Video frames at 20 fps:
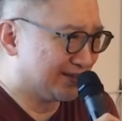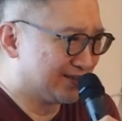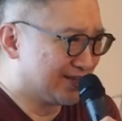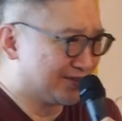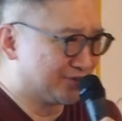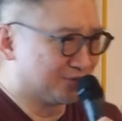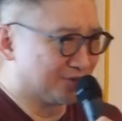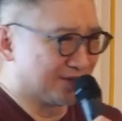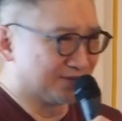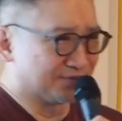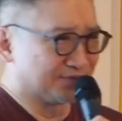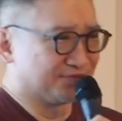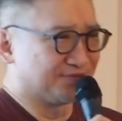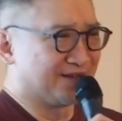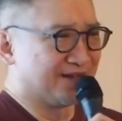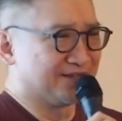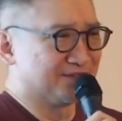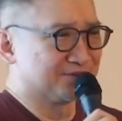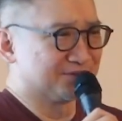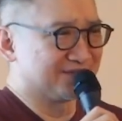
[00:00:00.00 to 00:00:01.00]
tend to have the
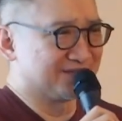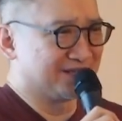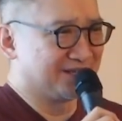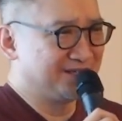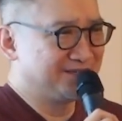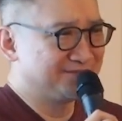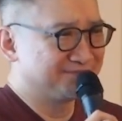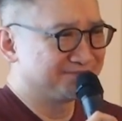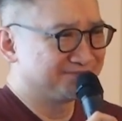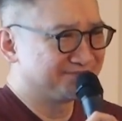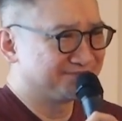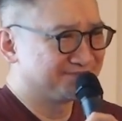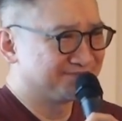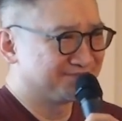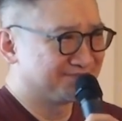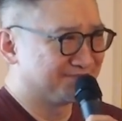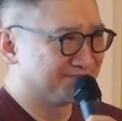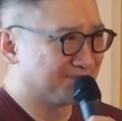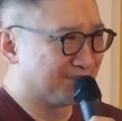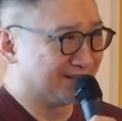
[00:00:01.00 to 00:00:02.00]
final say
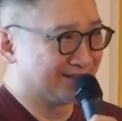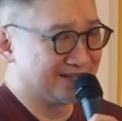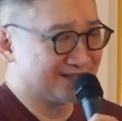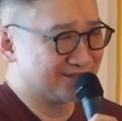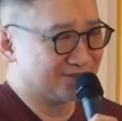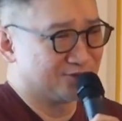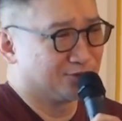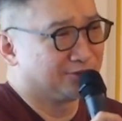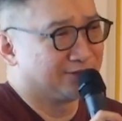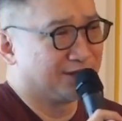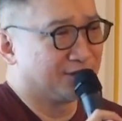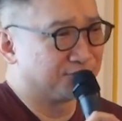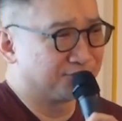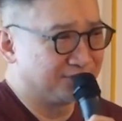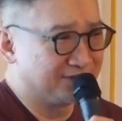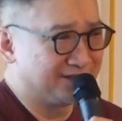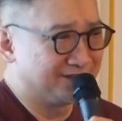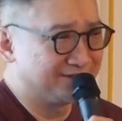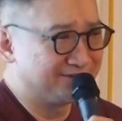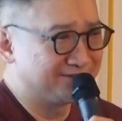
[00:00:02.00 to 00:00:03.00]
but that's not
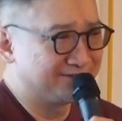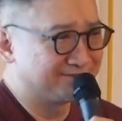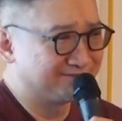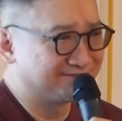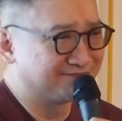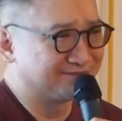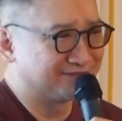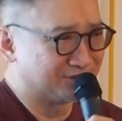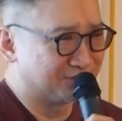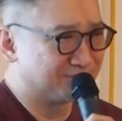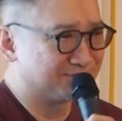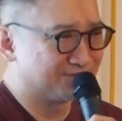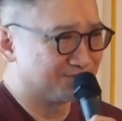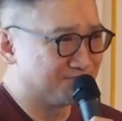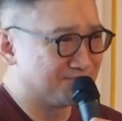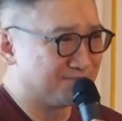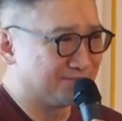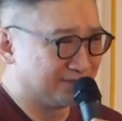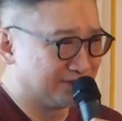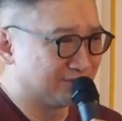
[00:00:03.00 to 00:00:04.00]
healthy, you know,
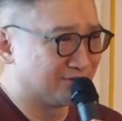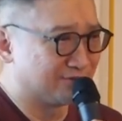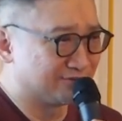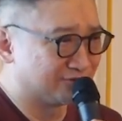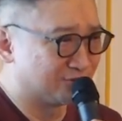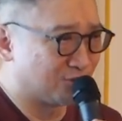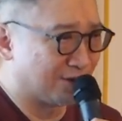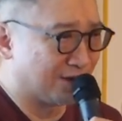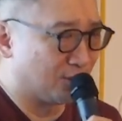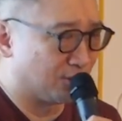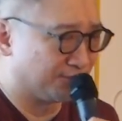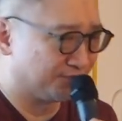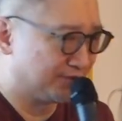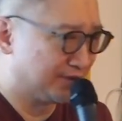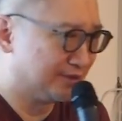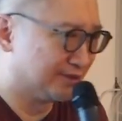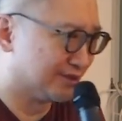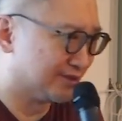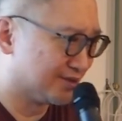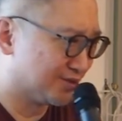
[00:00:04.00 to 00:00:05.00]
quite
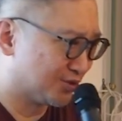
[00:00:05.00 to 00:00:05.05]
often.